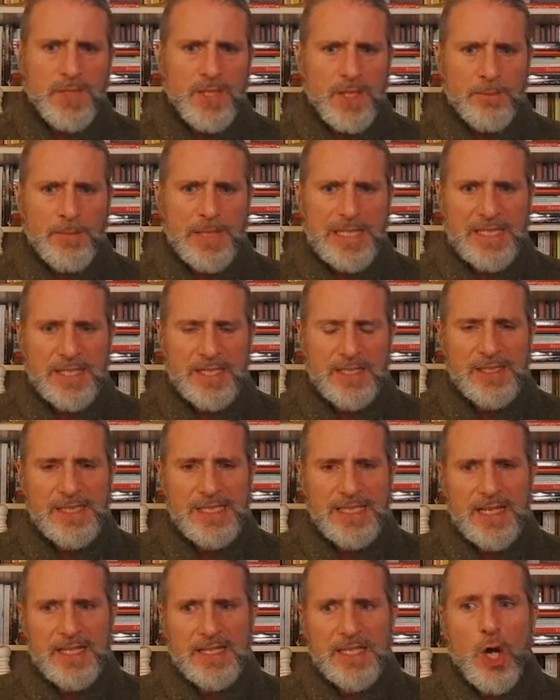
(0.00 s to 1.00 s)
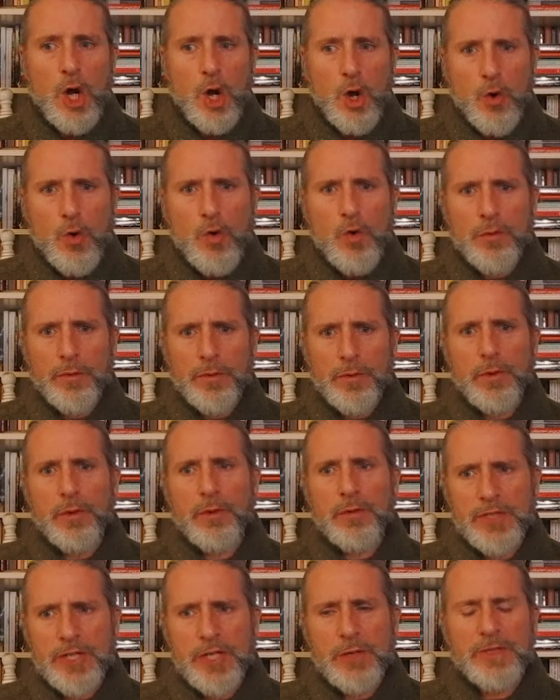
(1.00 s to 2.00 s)
basically saying that
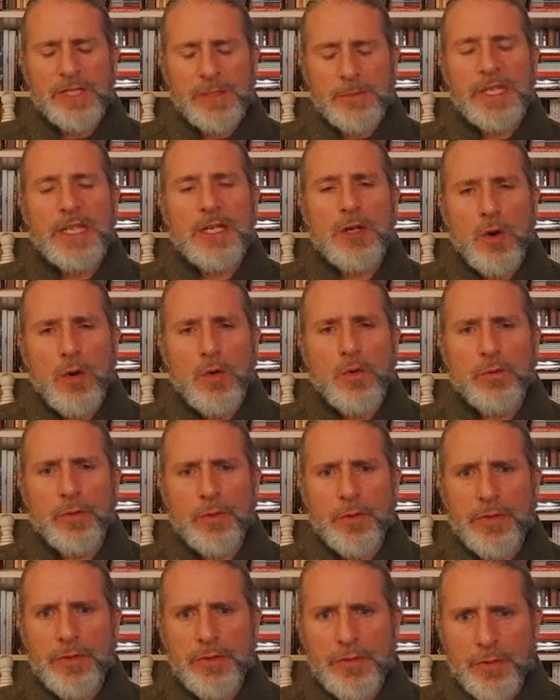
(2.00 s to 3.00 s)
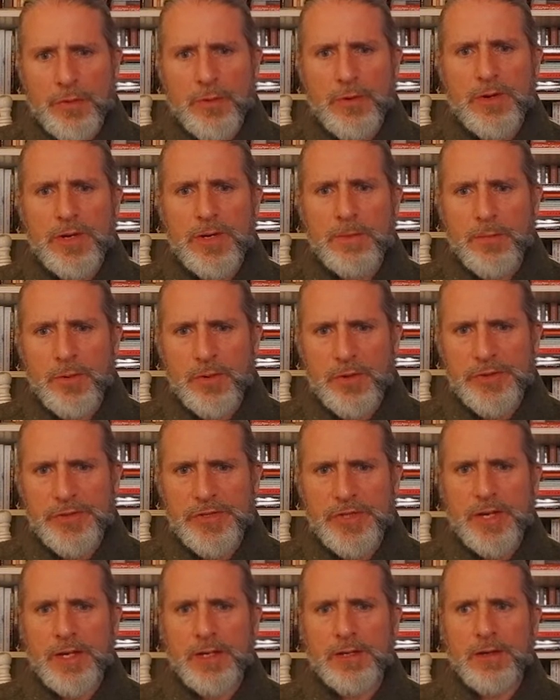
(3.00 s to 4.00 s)
over generally speaking over
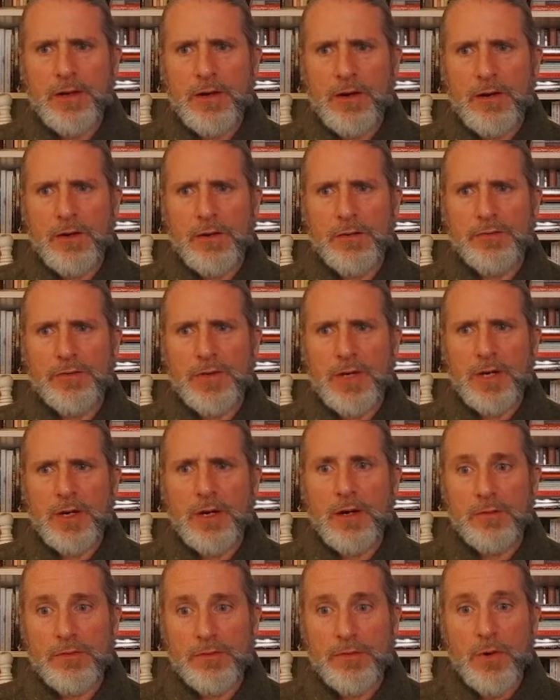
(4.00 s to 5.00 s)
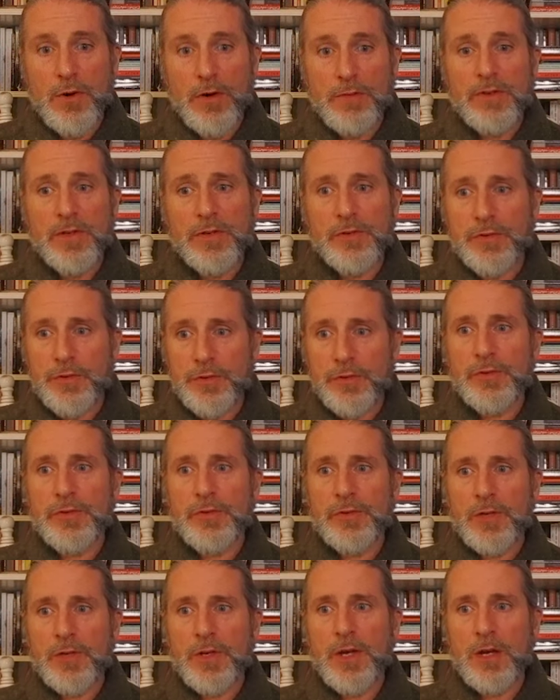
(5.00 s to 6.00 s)
30% of, uh, of foreign
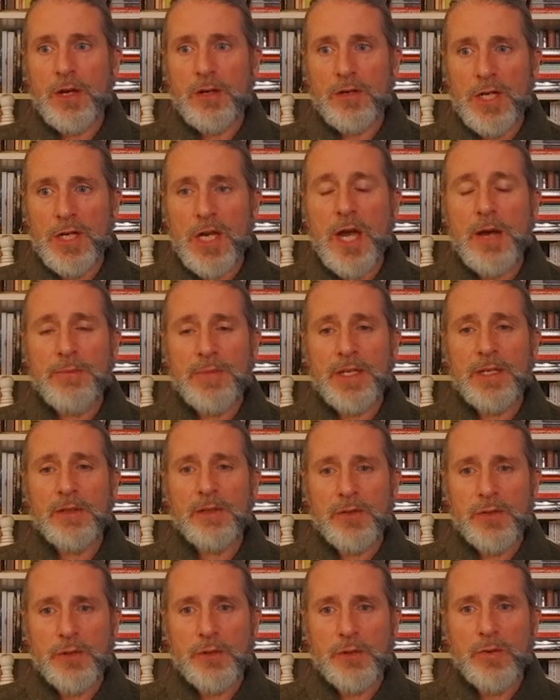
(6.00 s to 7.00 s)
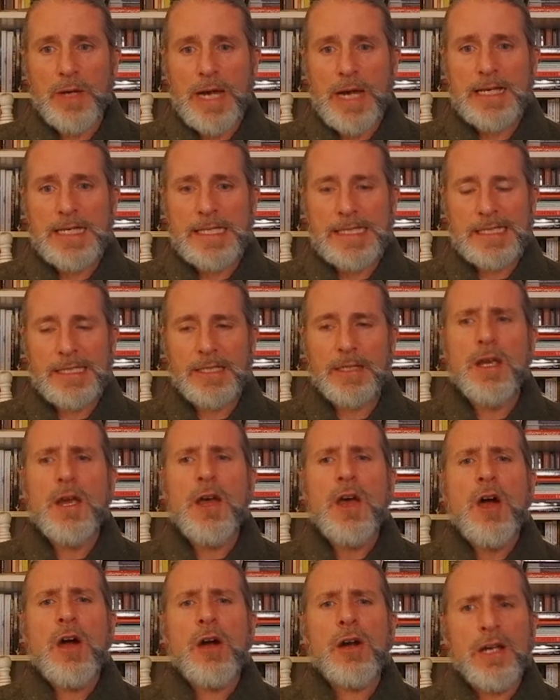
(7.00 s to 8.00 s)
visitors uh, coming to iceland
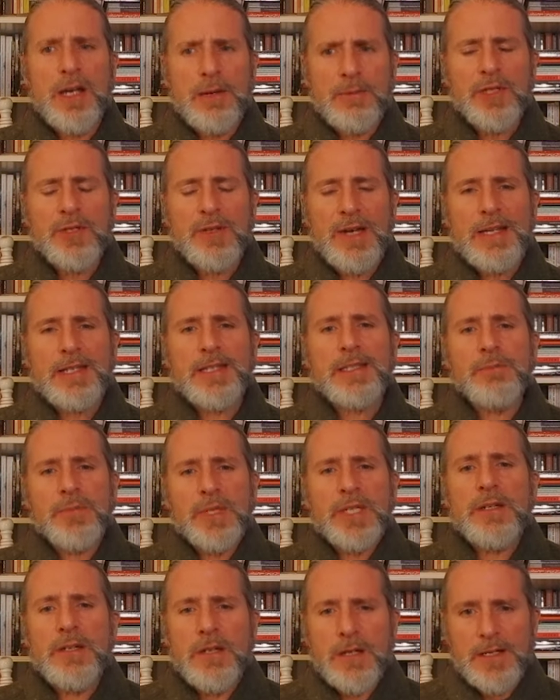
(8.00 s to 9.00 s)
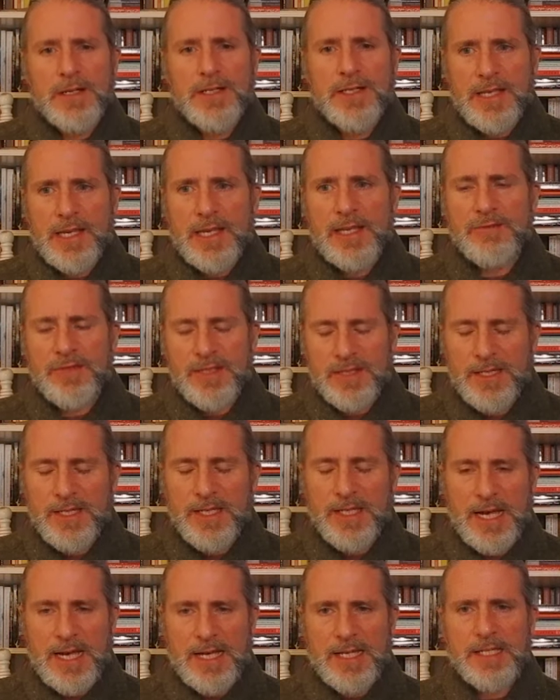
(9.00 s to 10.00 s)
are coming to iceland because they have
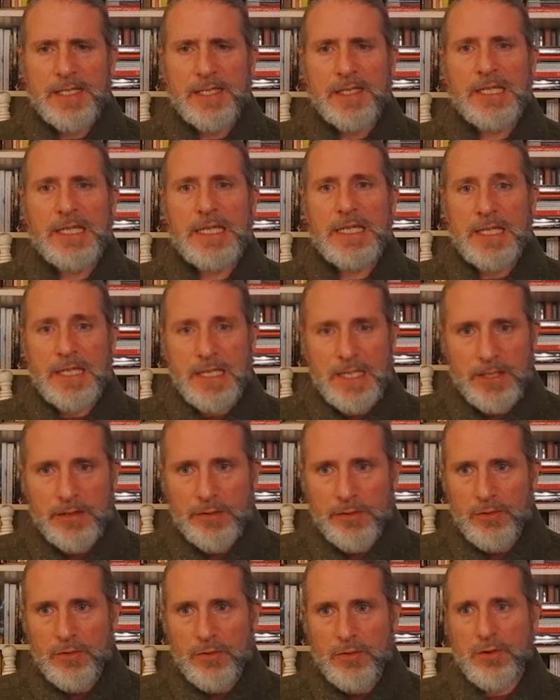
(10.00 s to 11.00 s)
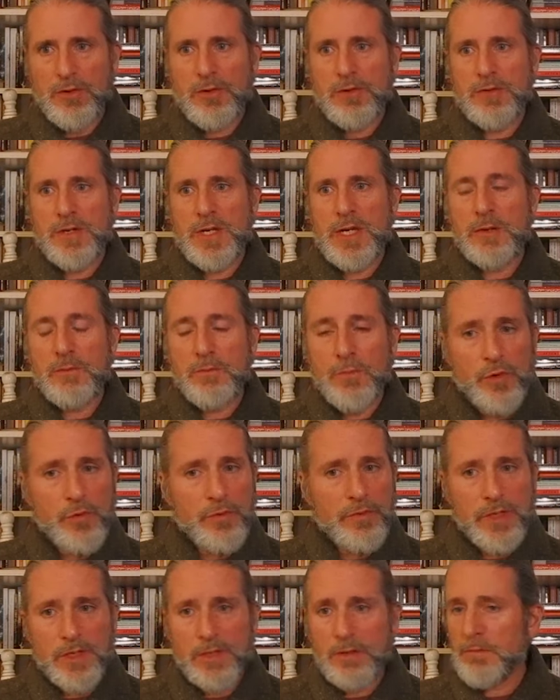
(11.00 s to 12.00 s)
seen iceland either on in a
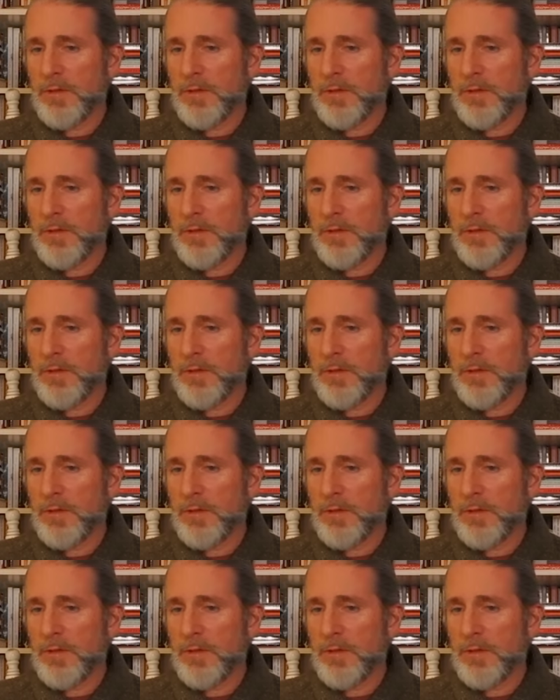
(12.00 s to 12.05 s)
movie.